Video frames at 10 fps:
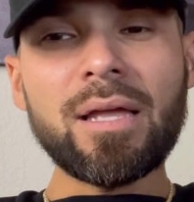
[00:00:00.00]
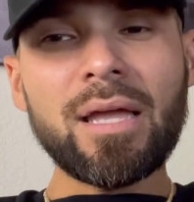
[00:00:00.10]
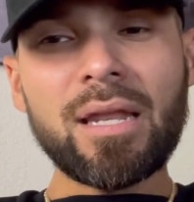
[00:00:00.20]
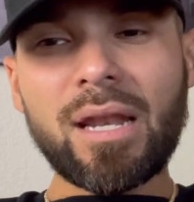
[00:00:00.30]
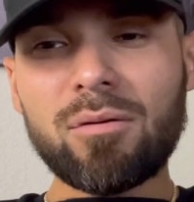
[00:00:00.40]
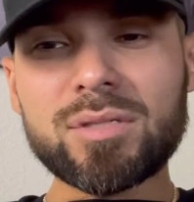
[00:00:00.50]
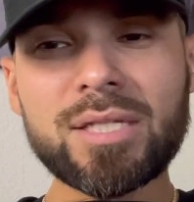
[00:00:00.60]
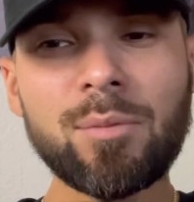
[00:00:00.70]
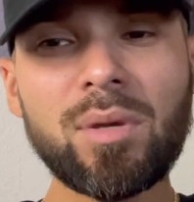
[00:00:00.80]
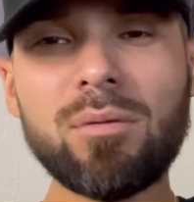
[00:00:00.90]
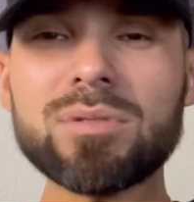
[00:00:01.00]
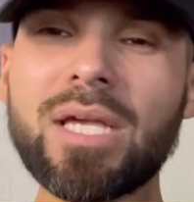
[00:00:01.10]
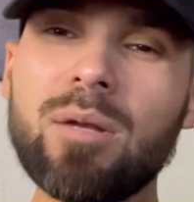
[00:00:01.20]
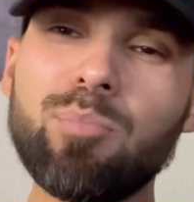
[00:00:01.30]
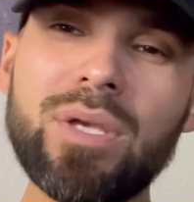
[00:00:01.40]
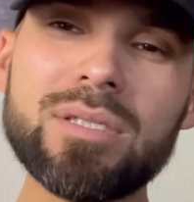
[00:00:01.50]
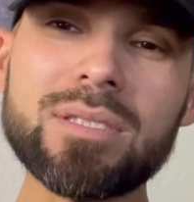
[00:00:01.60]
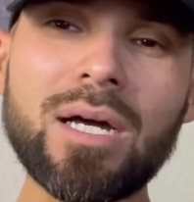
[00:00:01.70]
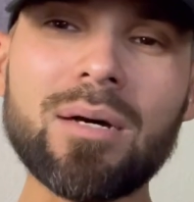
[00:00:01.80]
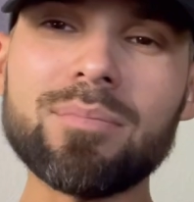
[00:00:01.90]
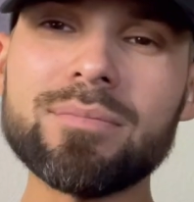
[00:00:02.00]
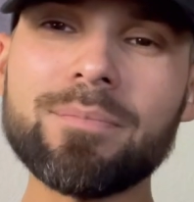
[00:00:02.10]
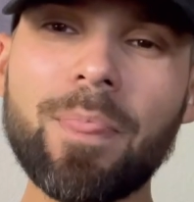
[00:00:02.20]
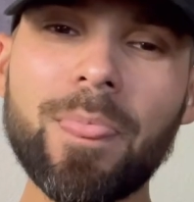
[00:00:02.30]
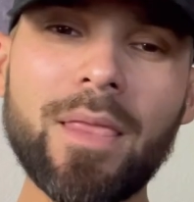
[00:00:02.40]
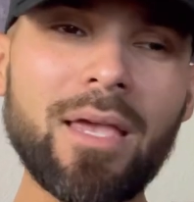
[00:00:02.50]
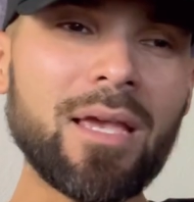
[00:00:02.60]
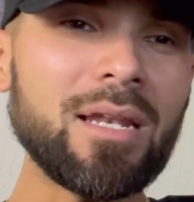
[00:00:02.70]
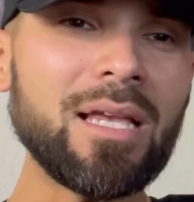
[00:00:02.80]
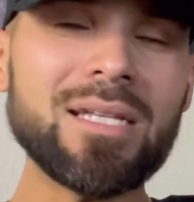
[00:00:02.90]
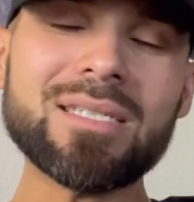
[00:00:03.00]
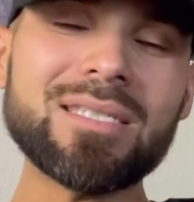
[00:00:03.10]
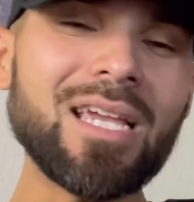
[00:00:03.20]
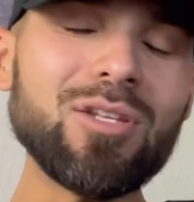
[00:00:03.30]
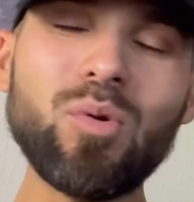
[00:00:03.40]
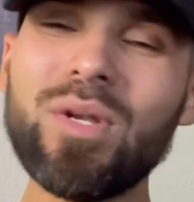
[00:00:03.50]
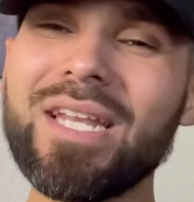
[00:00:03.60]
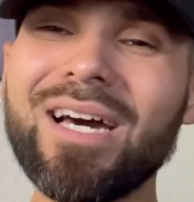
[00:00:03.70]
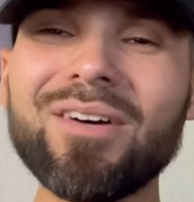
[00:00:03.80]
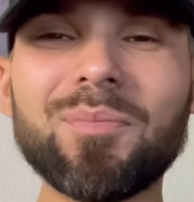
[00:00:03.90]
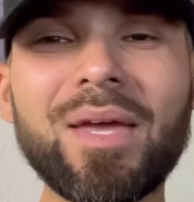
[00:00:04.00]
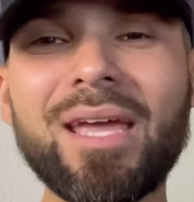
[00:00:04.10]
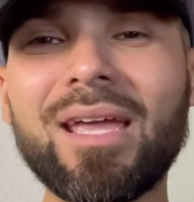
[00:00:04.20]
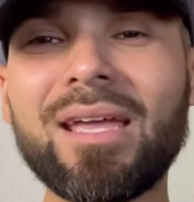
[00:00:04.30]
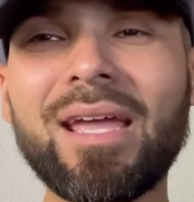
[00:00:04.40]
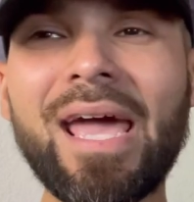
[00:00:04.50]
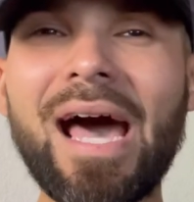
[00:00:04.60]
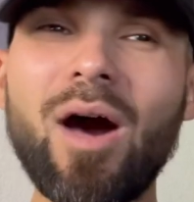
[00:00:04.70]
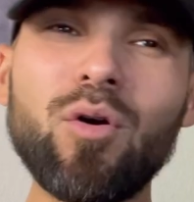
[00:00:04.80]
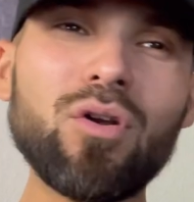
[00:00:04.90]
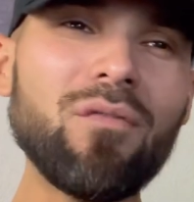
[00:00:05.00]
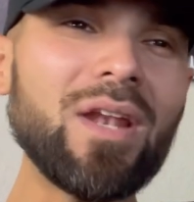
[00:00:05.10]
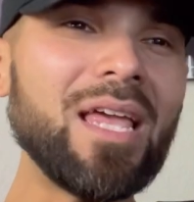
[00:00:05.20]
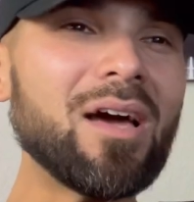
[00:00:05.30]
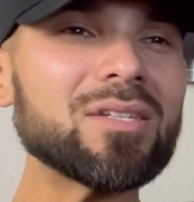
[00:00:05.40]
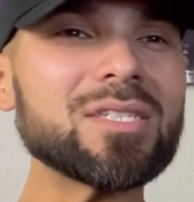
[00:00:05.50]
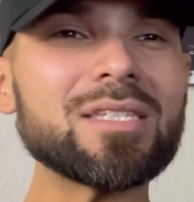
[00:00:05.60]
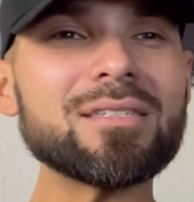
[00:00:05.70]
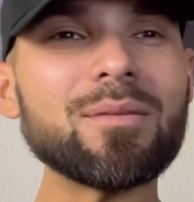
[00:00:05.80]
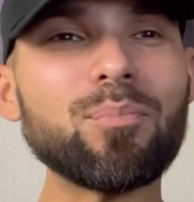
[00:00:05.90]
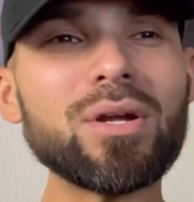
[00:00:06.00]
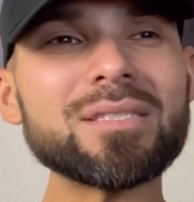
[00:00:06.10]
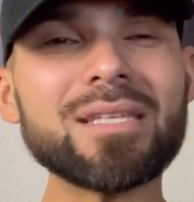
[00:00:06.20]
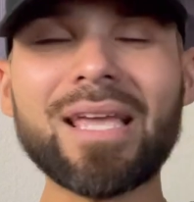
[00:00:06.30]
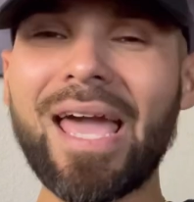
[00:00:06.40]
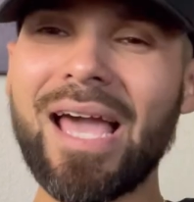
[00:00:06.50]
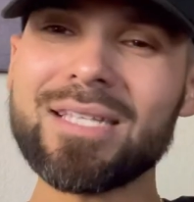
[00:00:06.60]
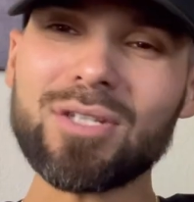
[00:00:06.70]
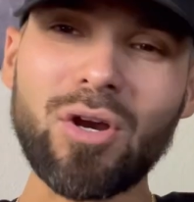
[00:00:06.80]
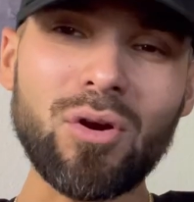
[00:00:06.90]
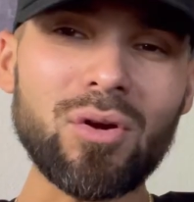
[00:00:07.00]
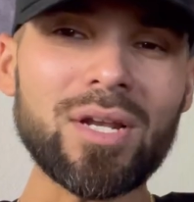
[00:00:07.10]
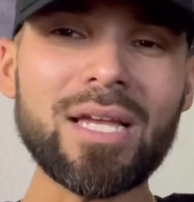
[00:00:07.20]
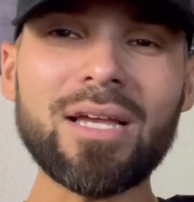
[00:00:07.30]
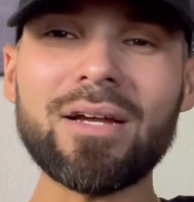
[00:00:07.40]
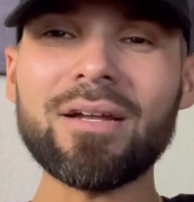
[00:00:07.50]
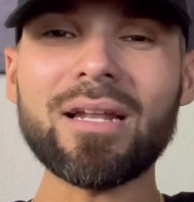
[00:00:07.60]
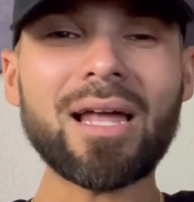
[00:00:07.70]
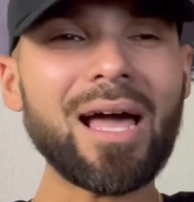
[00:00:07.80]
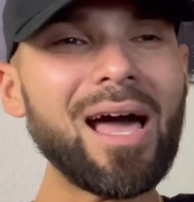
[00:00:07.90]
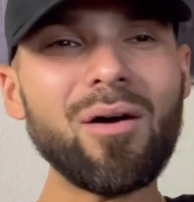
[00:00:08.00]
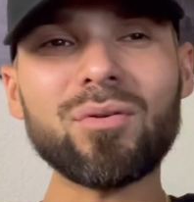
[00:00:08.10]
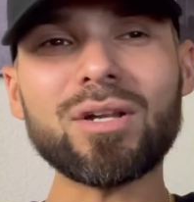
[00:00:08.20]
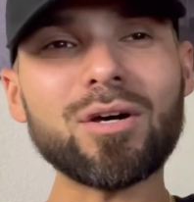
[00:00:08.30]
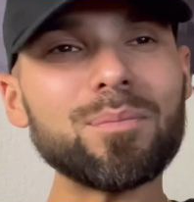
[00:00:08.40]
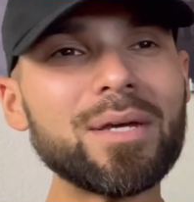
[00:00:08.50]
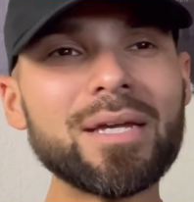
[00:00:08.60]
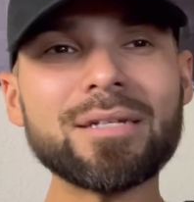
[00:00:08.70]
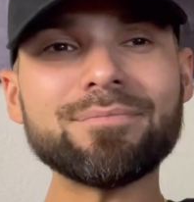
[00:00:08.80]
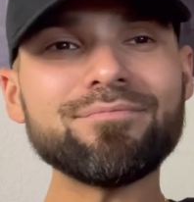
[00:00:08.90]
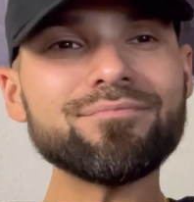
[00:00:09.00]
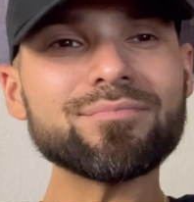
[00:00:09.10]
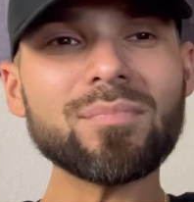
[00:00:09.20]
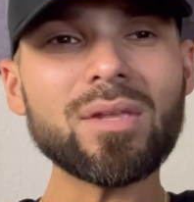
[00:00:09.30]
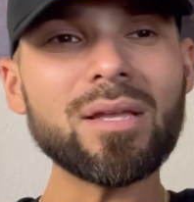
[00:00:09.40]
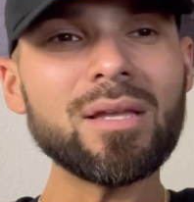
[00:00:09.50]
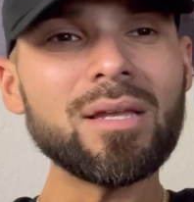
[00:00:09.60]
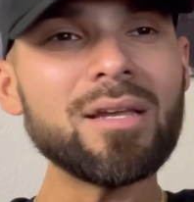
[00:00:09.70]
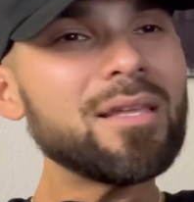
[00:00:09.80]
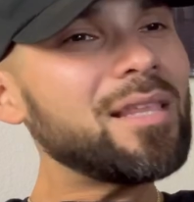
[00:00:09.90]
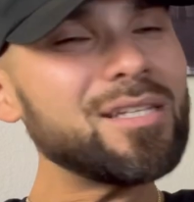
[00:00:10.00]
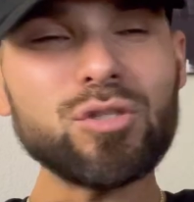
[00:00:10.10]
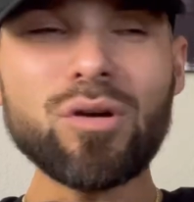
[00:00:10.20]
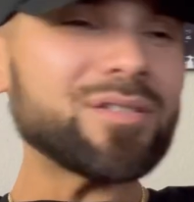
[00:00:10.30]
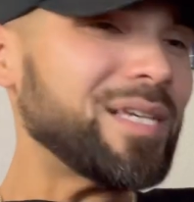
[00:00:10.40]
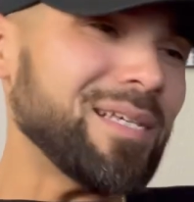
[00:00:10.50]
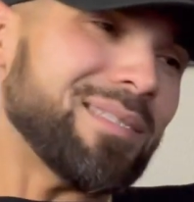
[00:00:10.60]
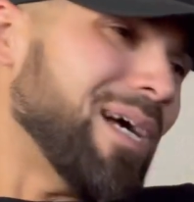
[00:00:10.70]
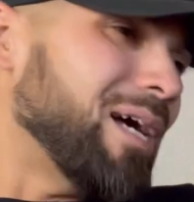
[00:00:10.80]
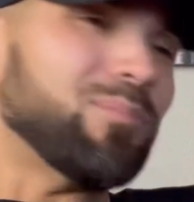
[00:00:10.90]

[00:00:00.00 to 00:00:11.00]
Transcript: And I would say, man, he was getting pieced up. And he just didn't do enough, man. I don't know if Leon just doesn't press the gas early. I don't know, man. This UFC is done,